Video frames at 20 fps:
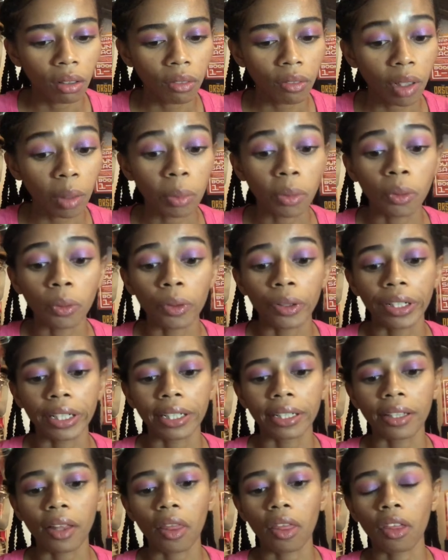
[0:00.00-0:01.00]

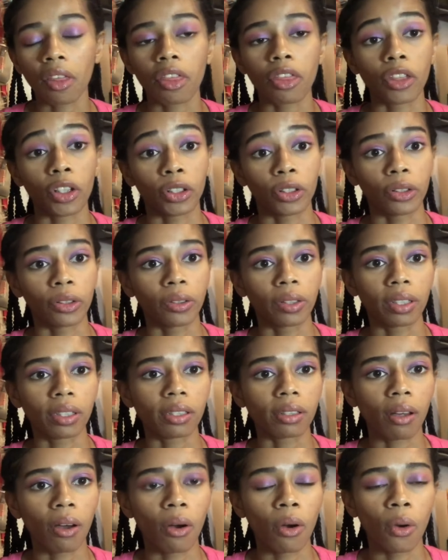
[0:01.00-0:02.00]
February the 3rd.
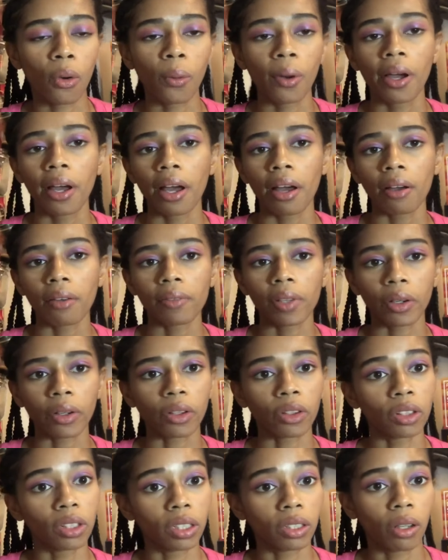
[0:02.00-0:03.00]
So very
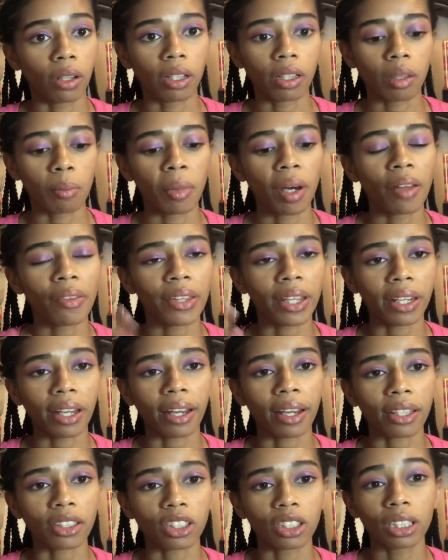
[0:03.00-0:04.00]
early on in the month, and I
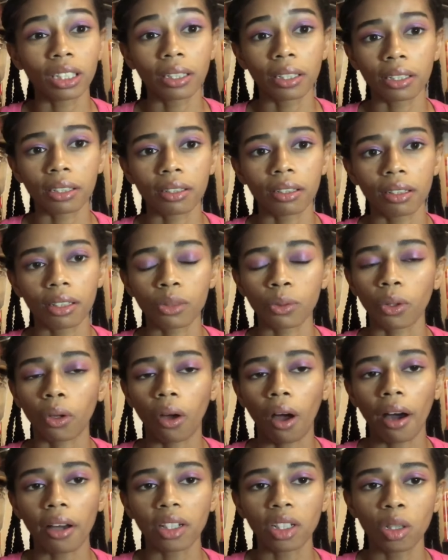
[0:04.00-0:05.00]
actually listened to this one
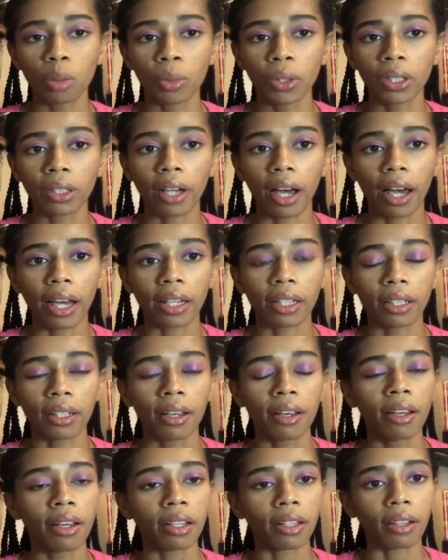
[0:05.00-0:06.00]
on audiobook. I
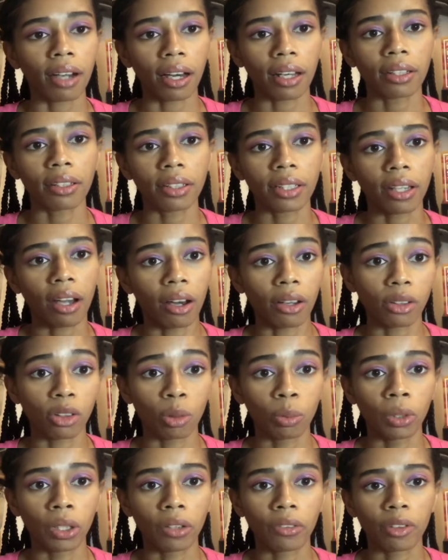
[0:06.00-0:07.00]
got the
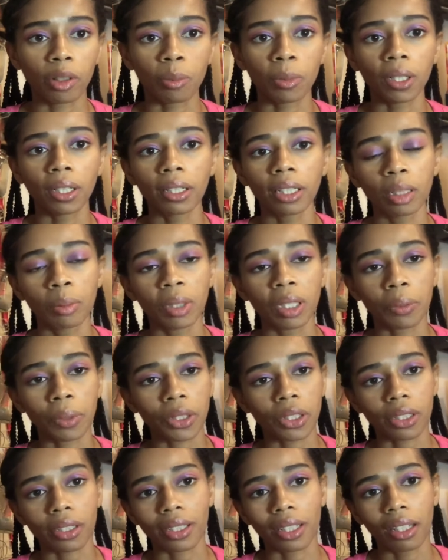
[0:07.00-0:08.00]
audiobook from Libby,
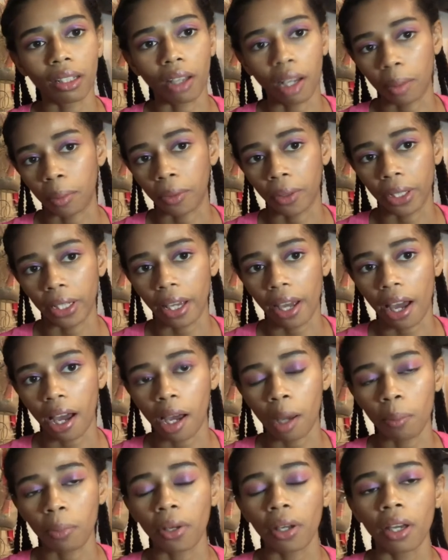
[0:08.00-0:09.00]
which is the library
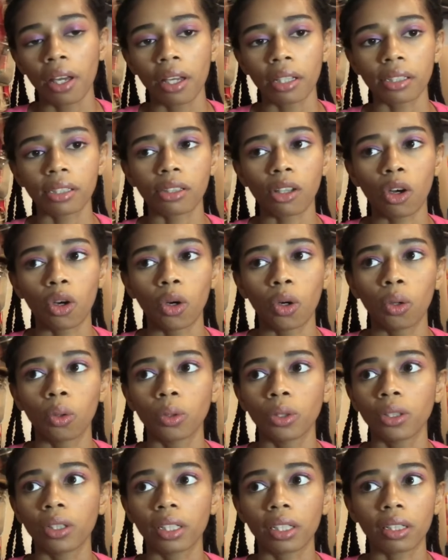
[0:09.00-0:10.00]
app. So
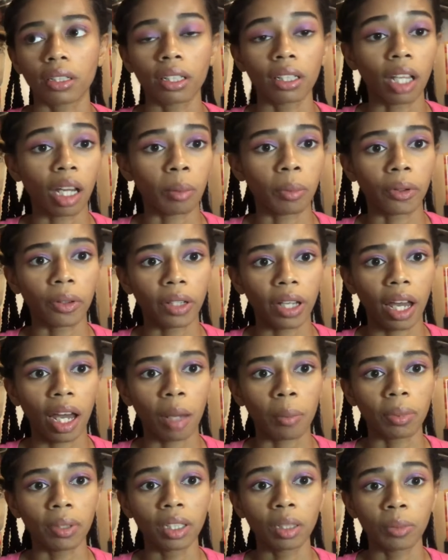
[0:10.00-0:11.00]
you can, the library
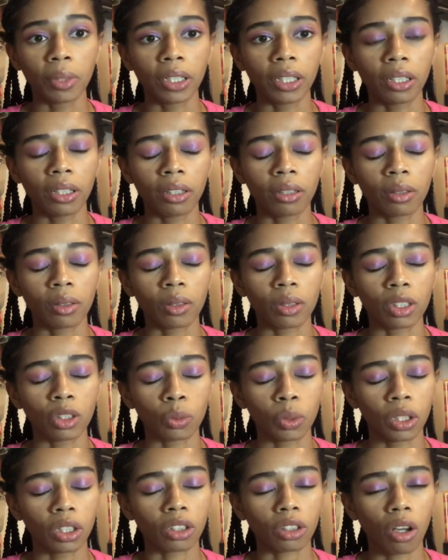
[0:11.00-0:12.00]
app Libby is
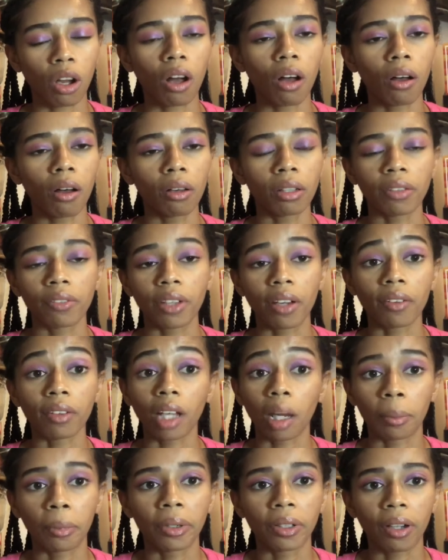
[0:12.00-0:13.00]
what it's called. If you have a
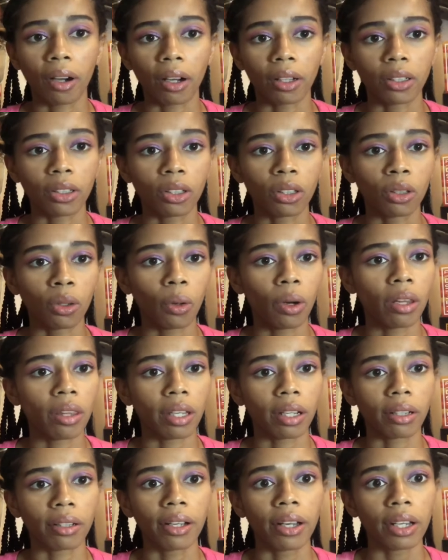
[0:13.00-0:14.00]
library card, you can go on
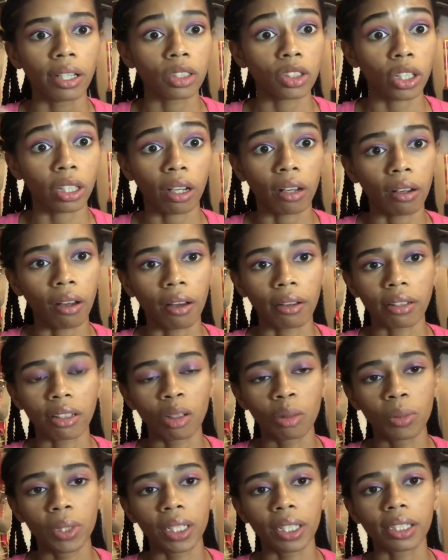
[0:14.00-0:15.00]
there, check out
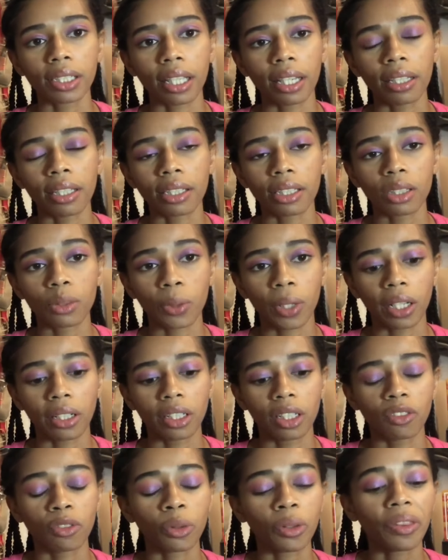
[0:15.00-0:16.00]
audiobooks, and this is what I
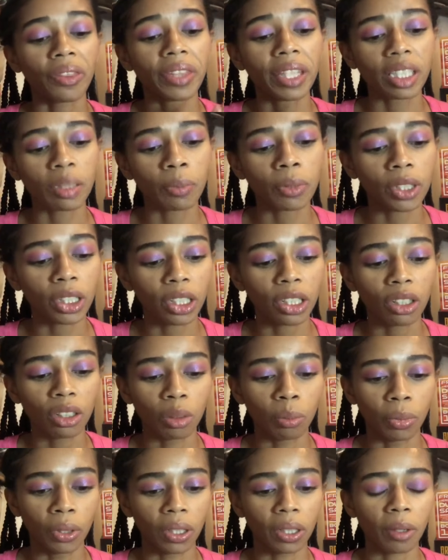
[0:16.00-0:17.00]
did for this
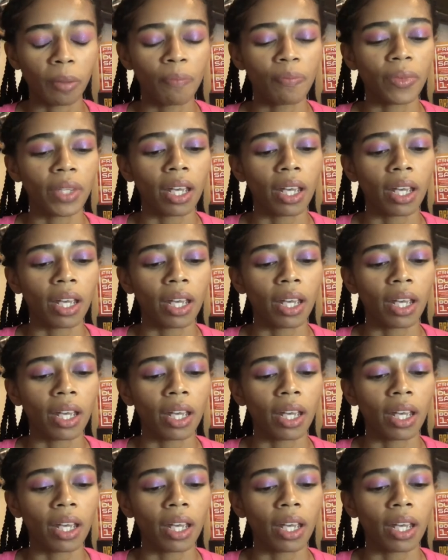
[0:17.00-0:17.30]
particular book.